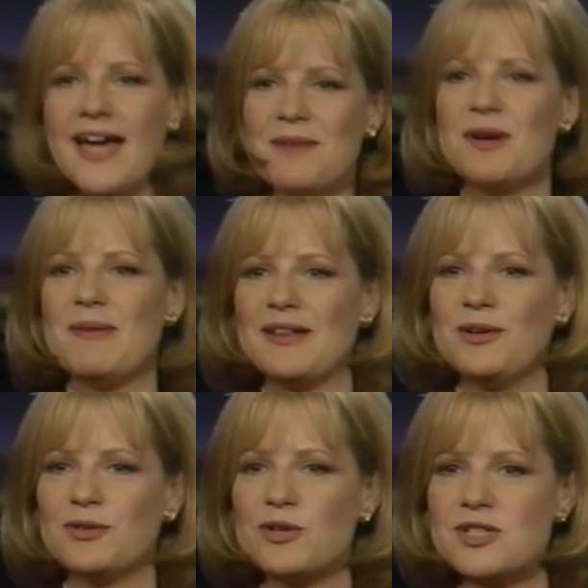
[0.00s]
I had one of my
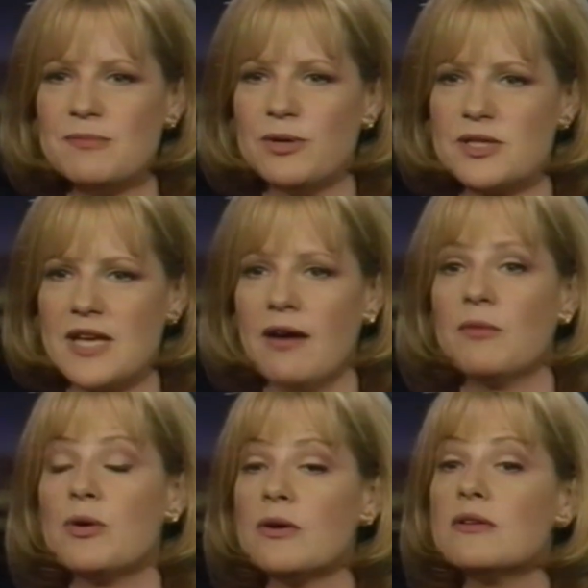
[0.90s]
little nursing books out,
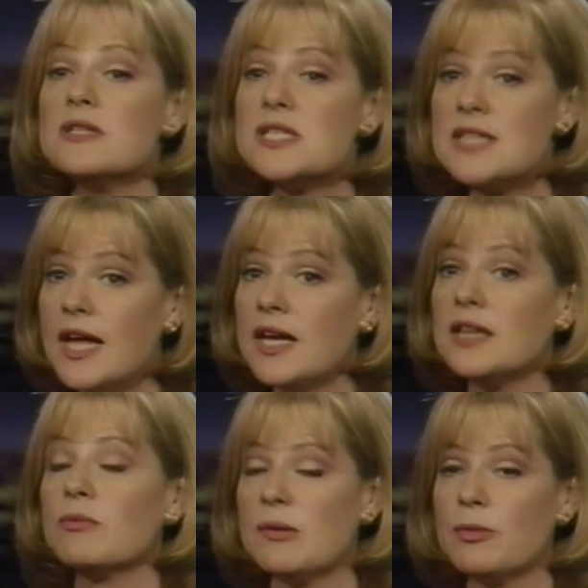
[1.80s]
and we were
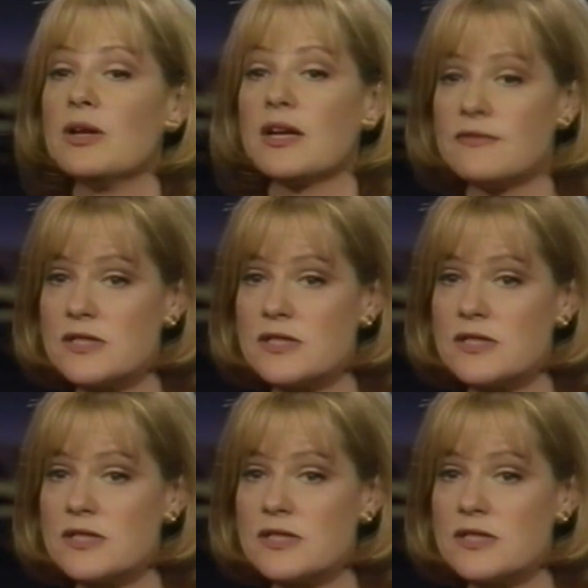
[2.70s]
studying the reproductive